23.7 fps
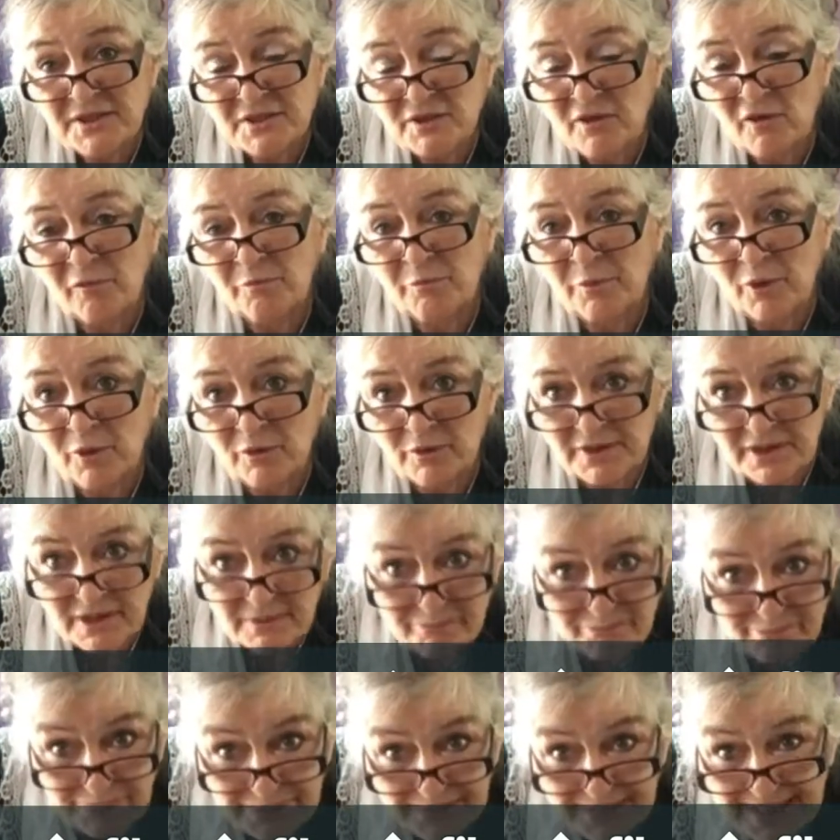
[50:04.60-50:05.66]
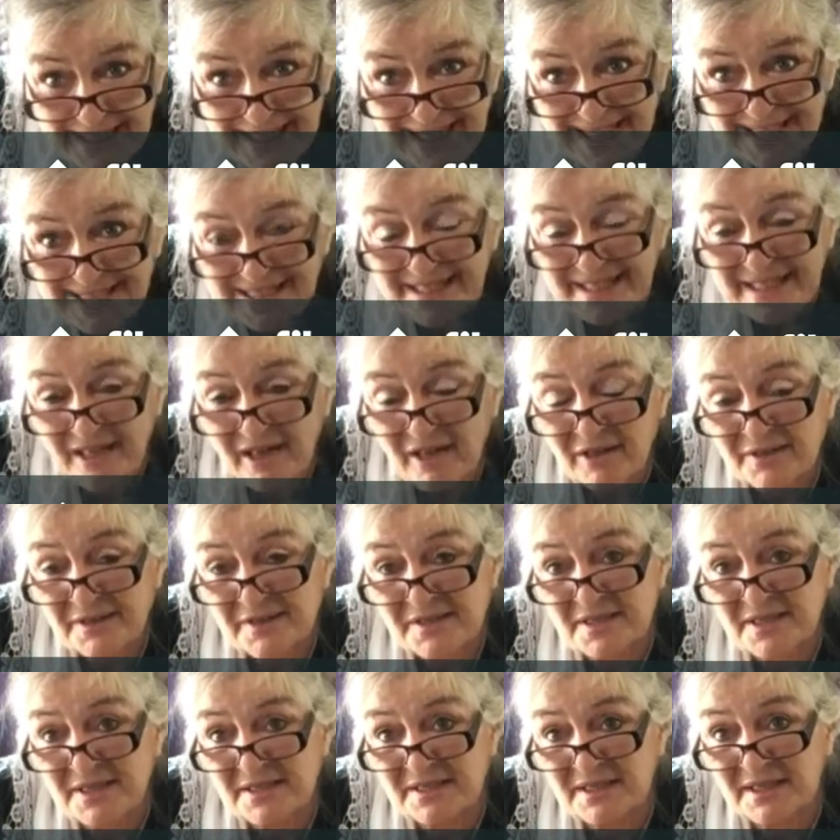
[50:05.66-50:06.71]
a soft pot, completely
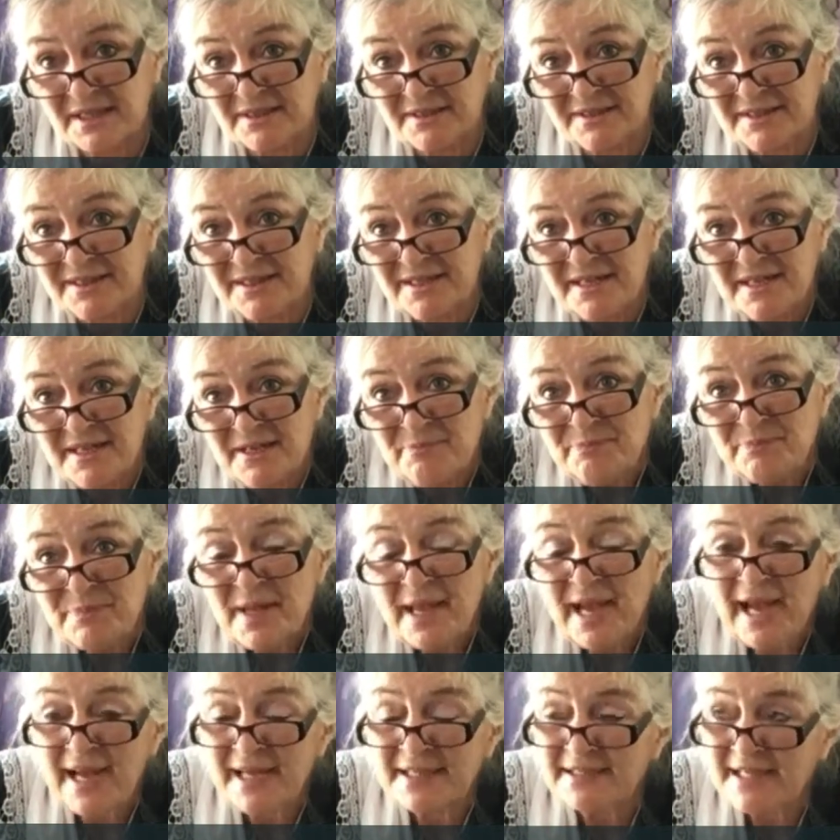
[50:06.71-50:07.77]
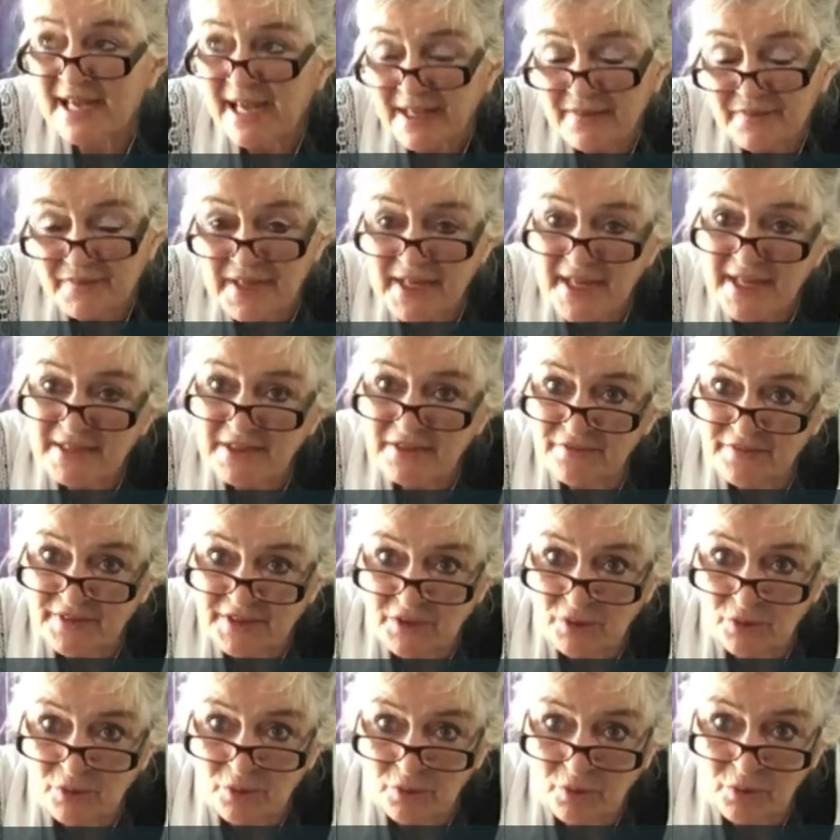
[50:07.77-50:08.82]
unassisted. And at the end of
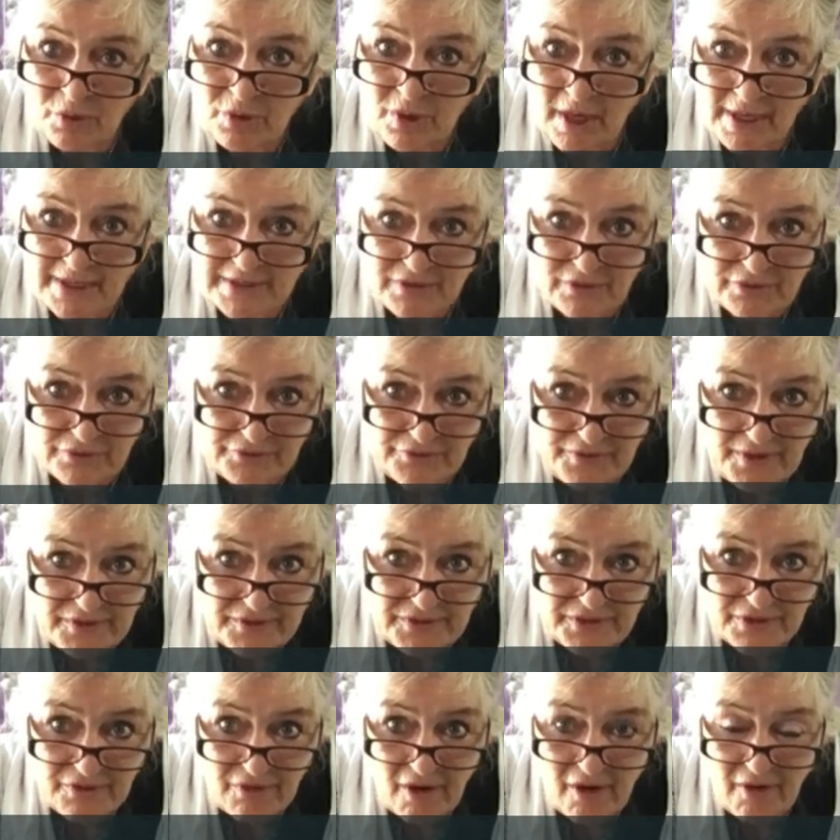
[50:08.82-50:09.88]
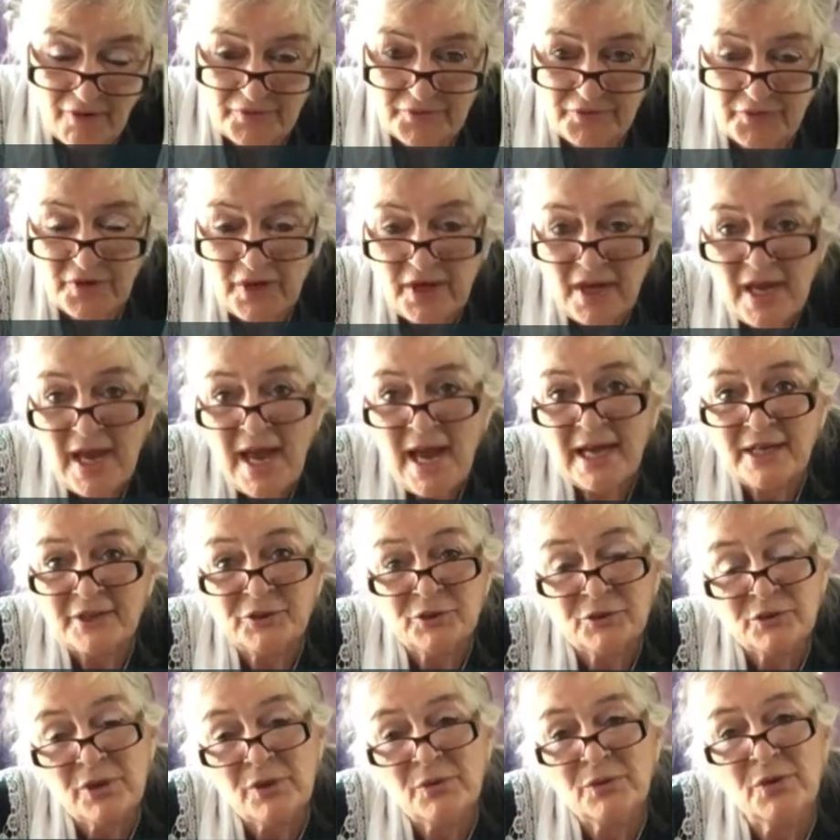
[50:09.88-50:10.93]
it all, I took photographs. And
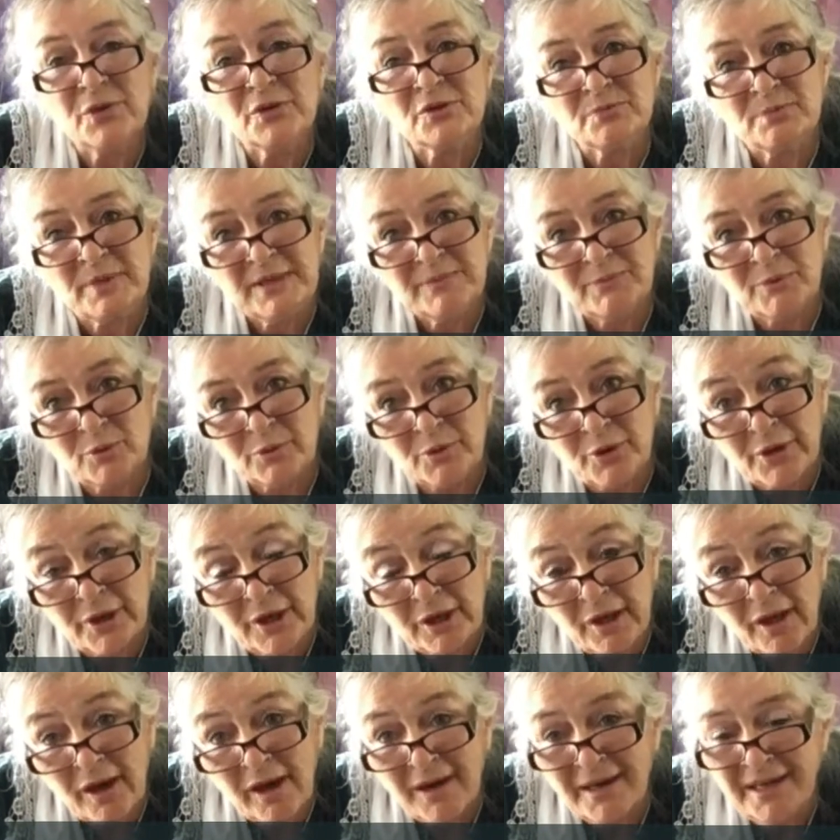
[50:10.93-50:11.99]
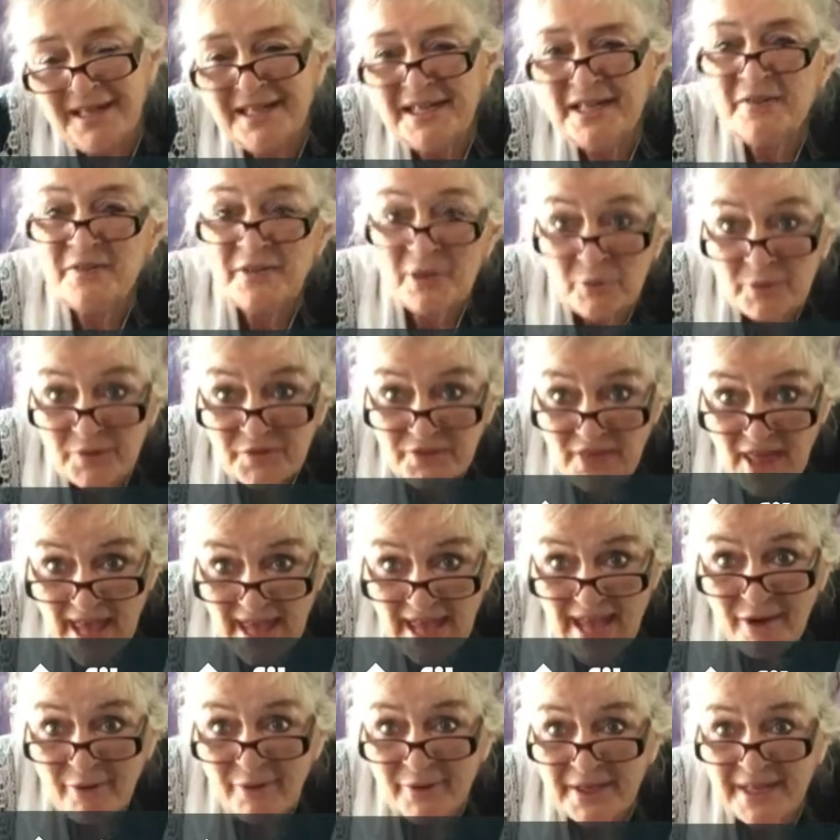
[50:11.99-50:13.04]
those people were alive, they were
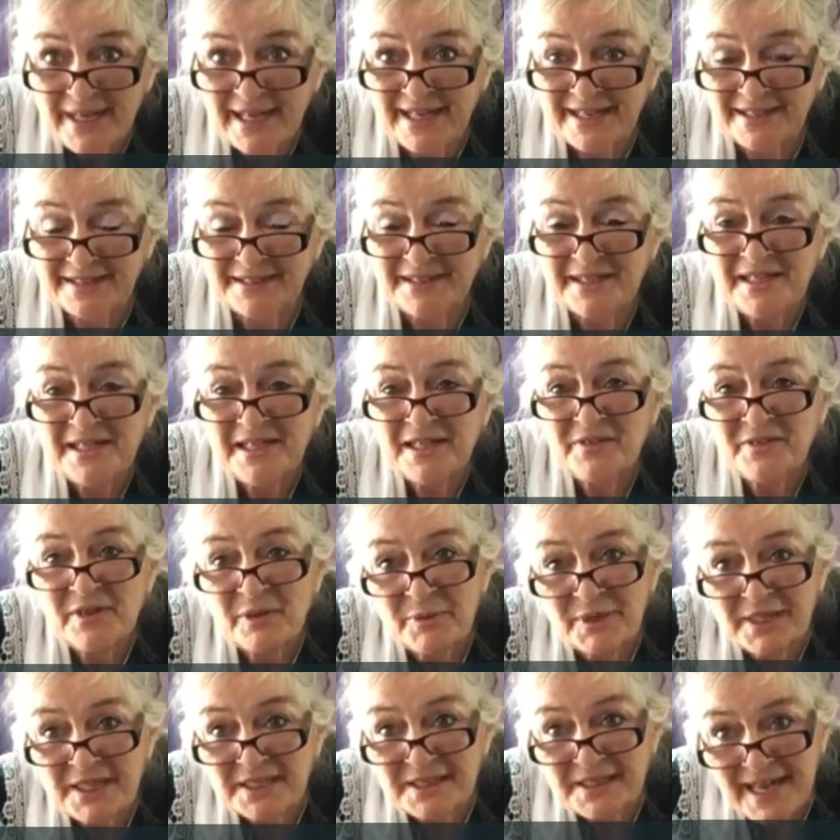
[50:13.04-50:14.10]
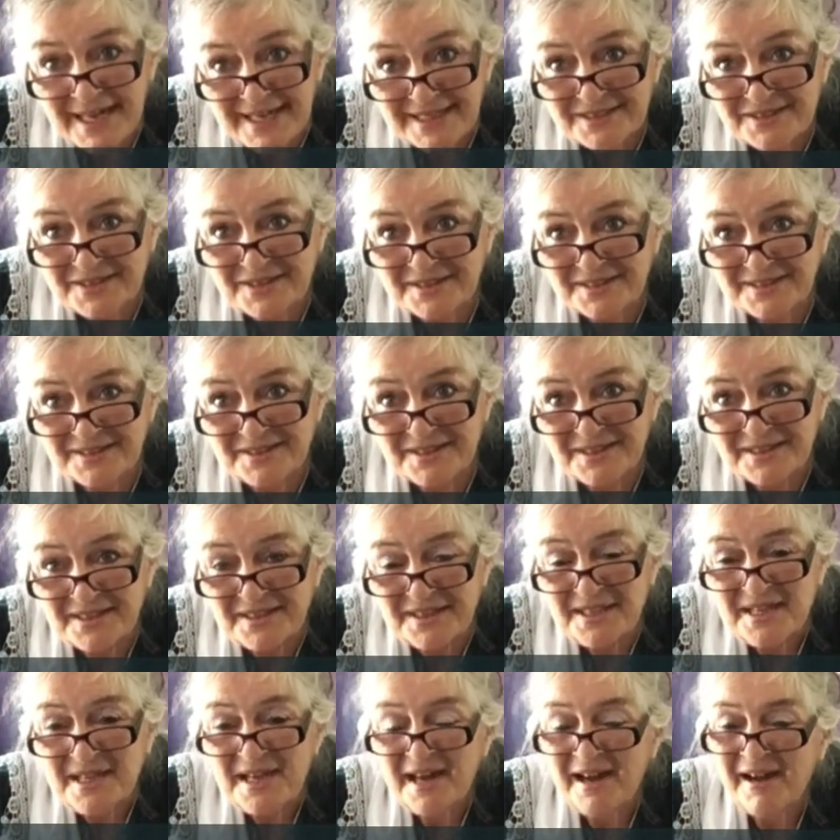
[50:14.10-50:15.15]
there again, they were connected.
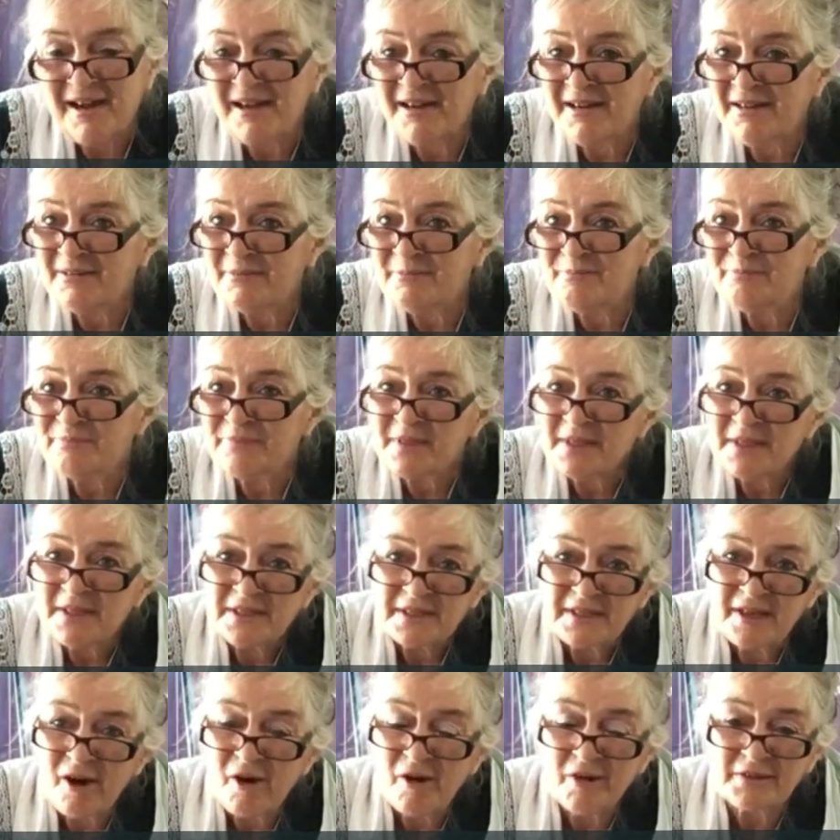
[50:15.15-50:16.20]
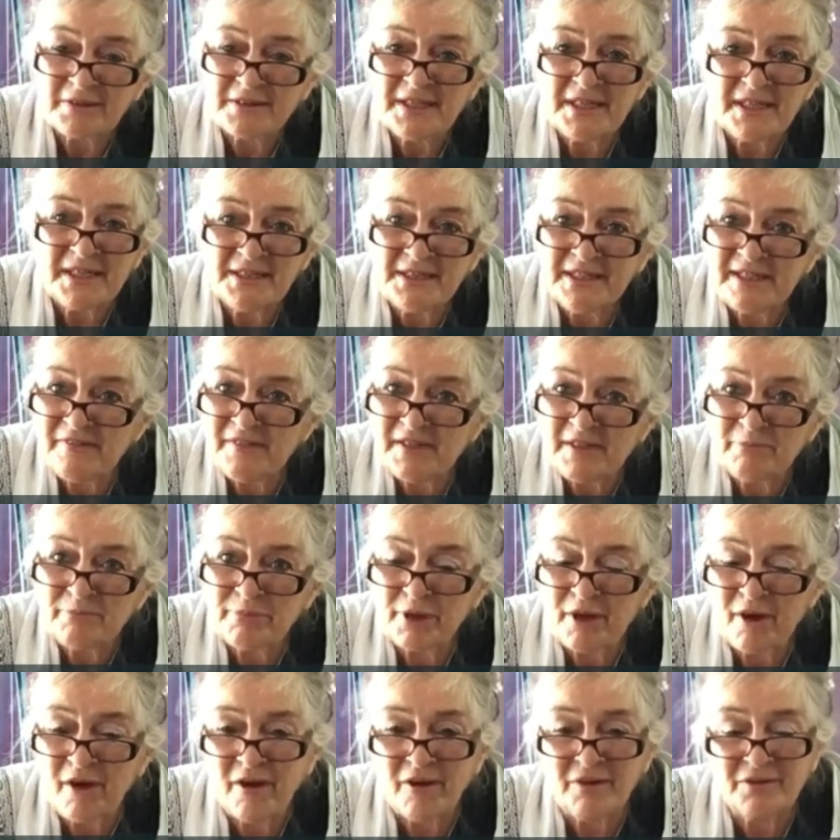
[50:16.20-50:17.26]
Gardening, living
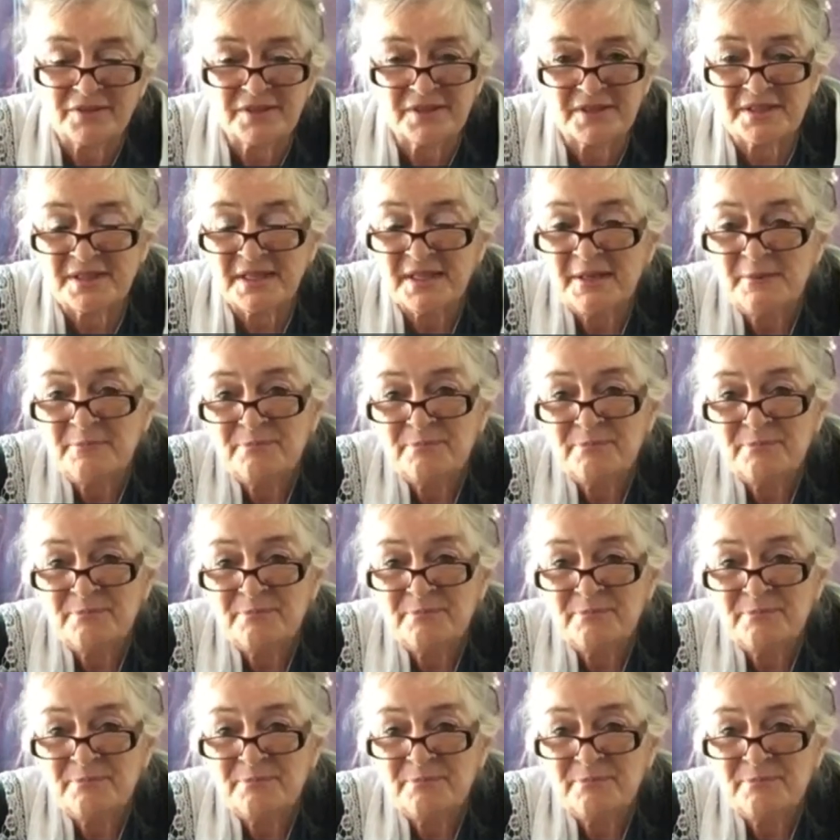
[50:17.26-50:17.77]
plants,